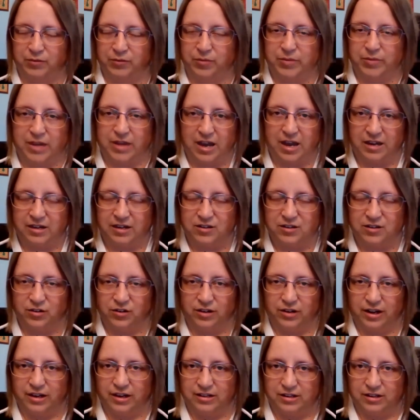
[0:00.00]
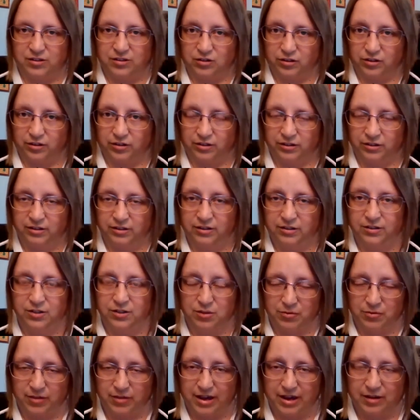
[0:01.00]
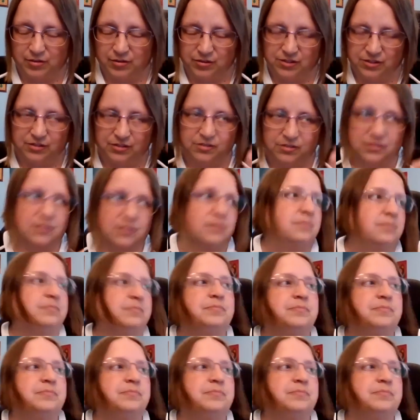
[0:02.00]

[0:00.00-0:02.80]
from the 80s or 90s or 2000s.